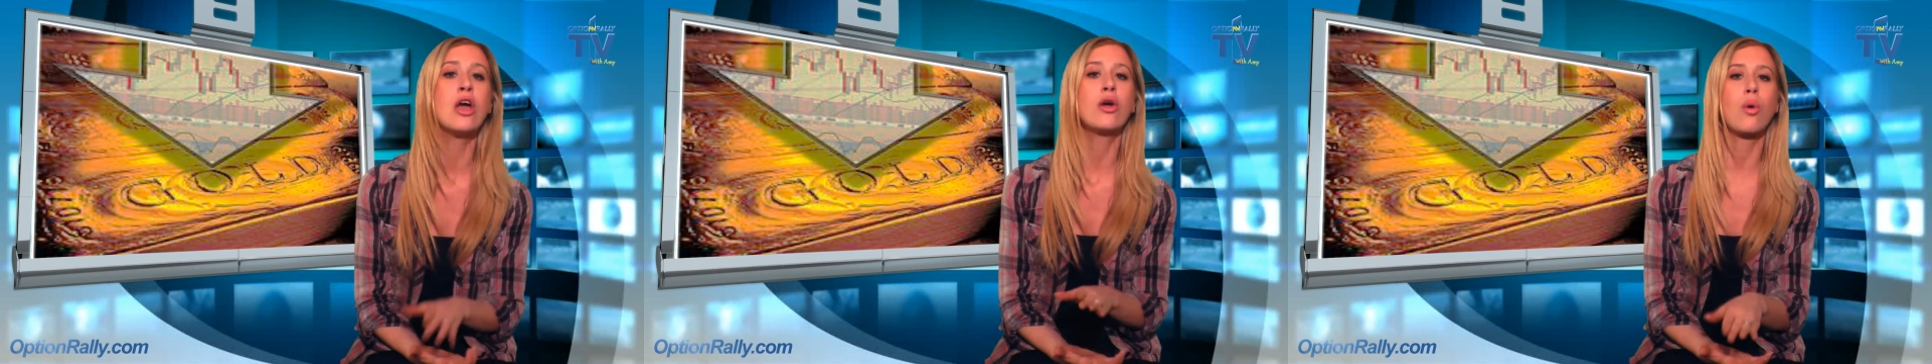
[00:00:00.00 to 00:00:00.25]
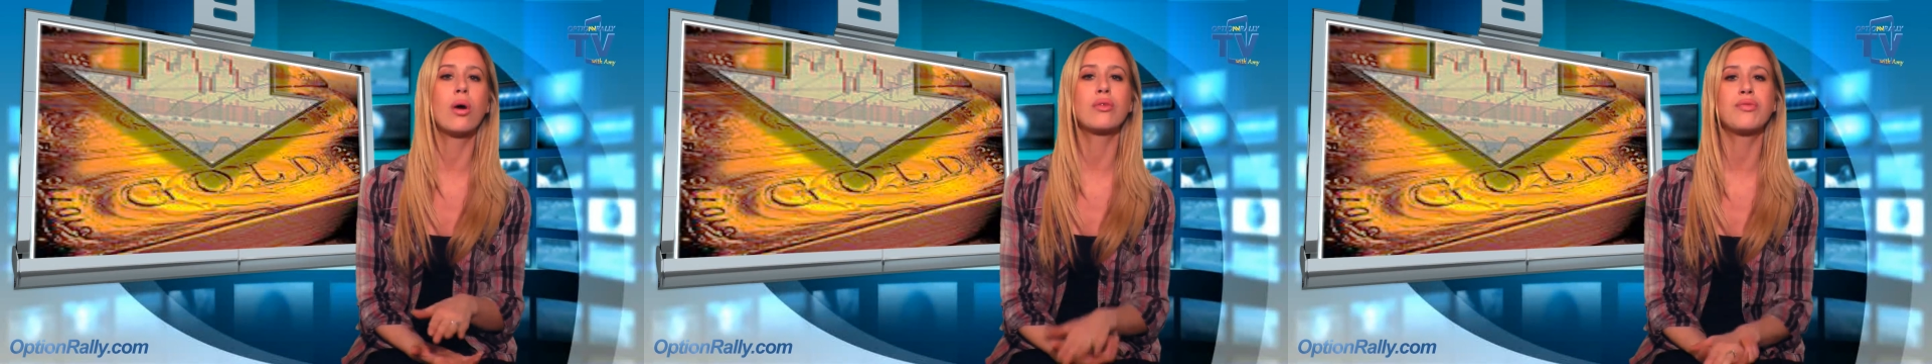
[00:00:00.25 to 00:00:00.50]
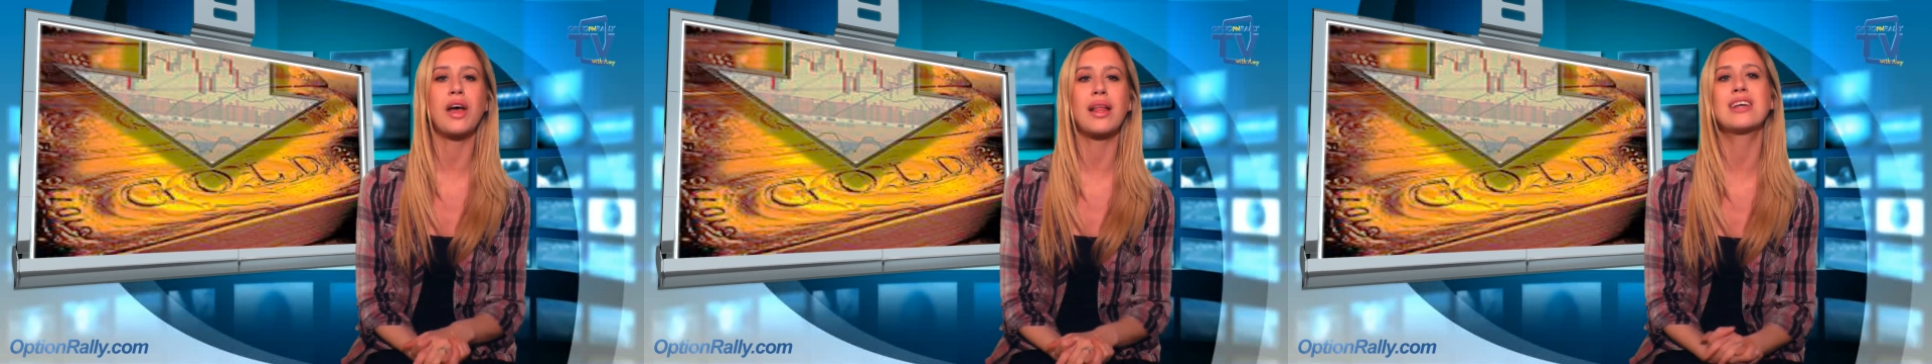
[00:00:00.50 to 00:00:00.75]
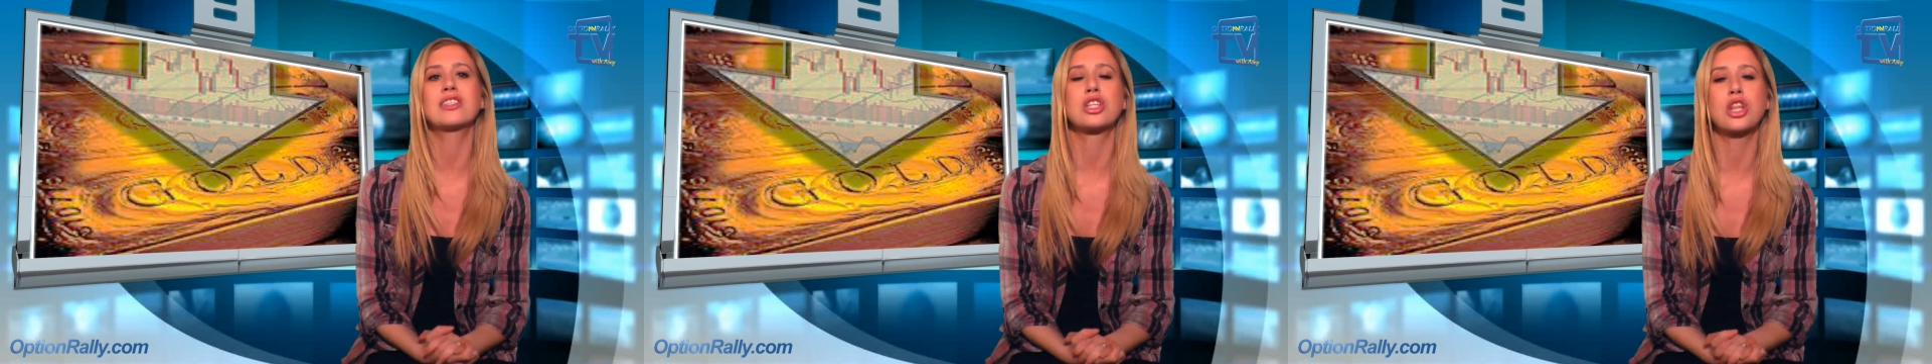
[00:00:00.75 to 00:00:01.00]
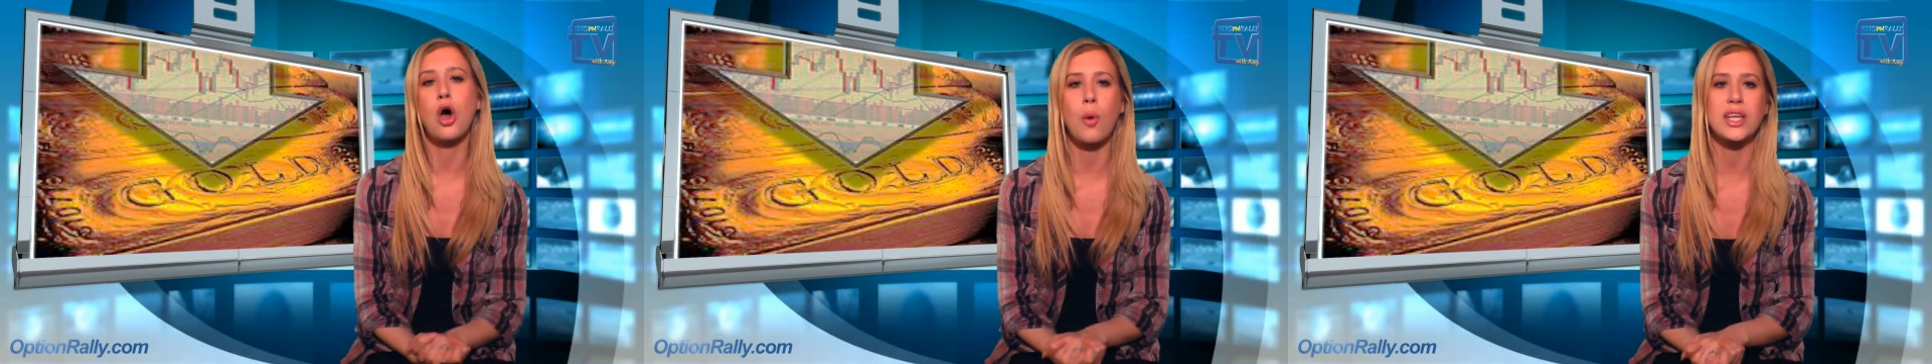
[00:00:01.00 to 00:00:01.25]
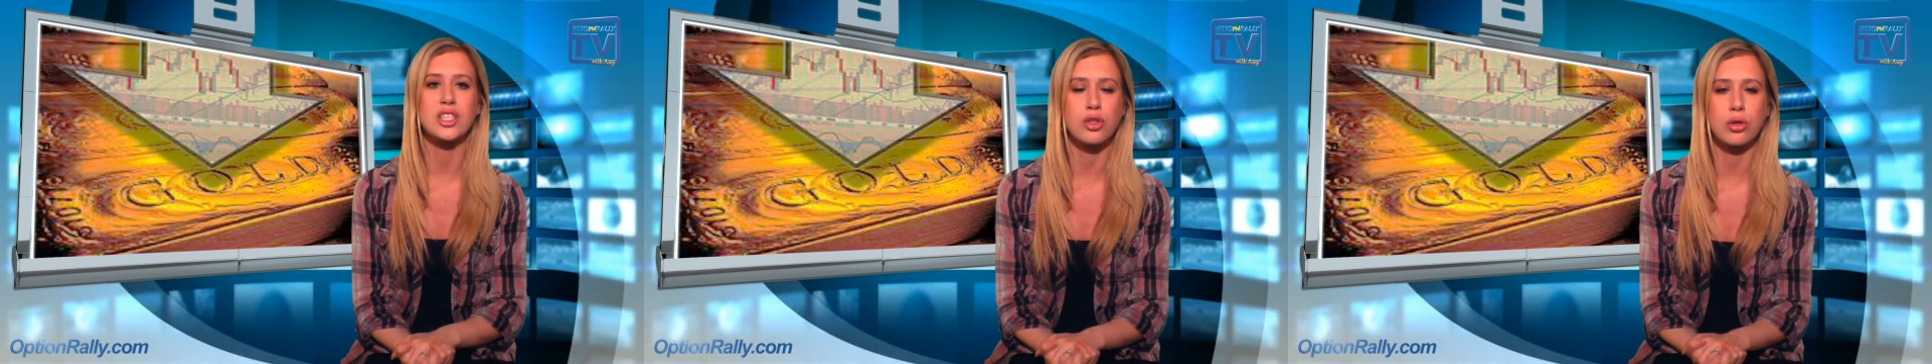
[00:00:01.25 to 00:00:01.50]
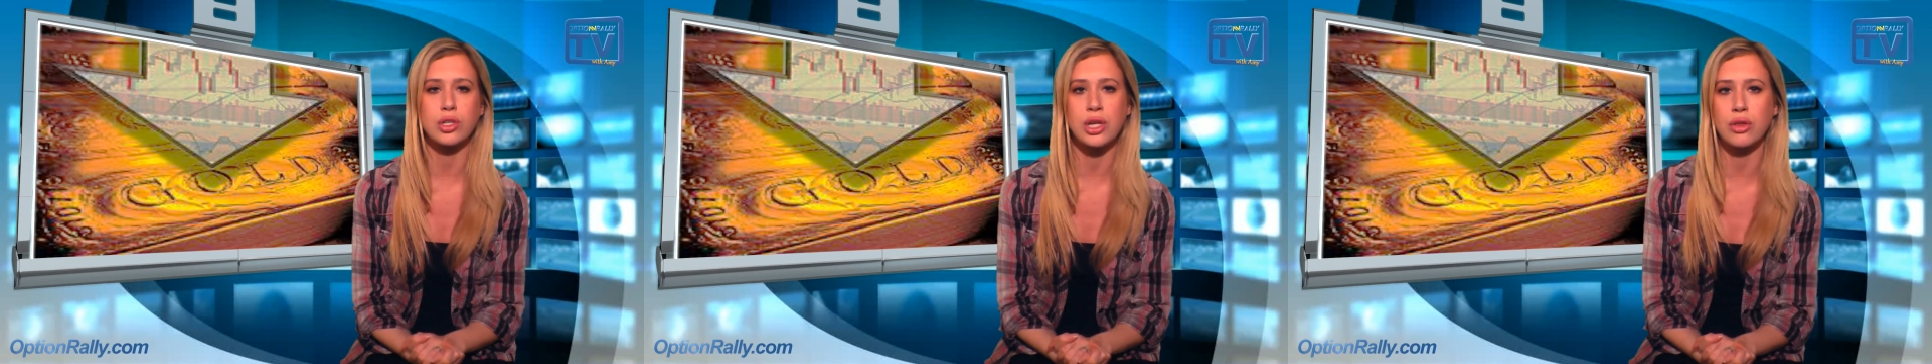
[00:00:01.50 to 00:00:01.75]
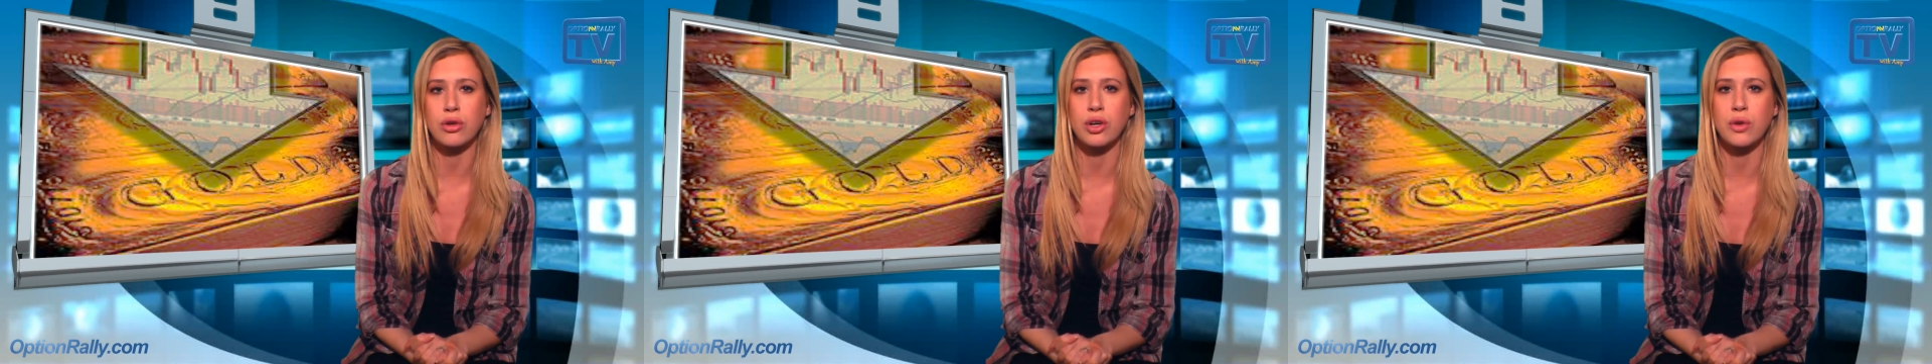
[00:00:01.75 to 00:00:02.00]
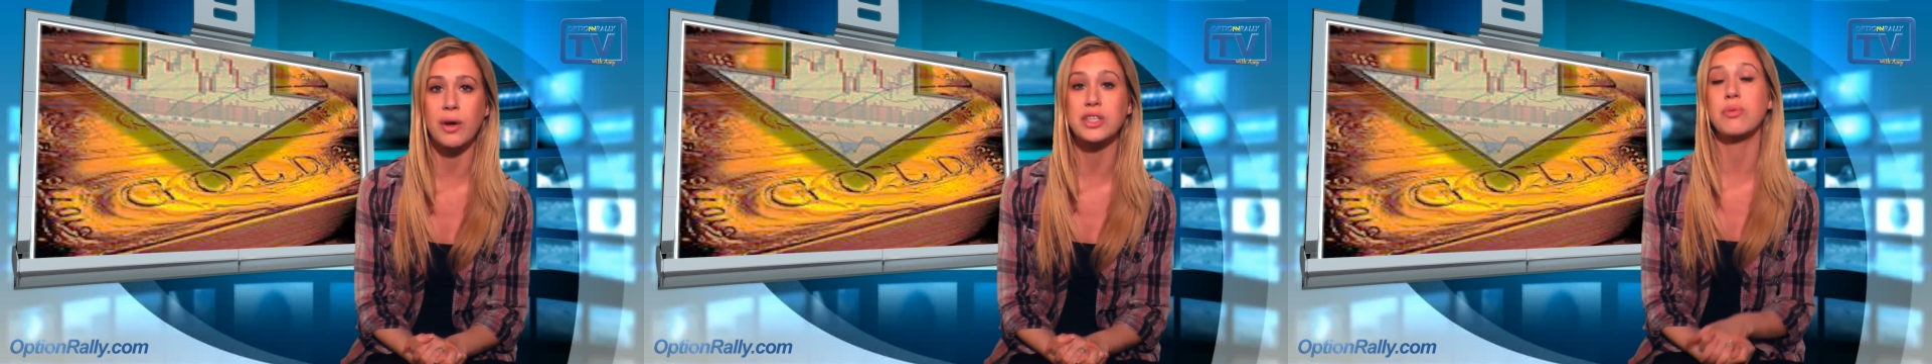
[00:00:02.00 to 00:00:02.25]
Gold fell as low as $13.31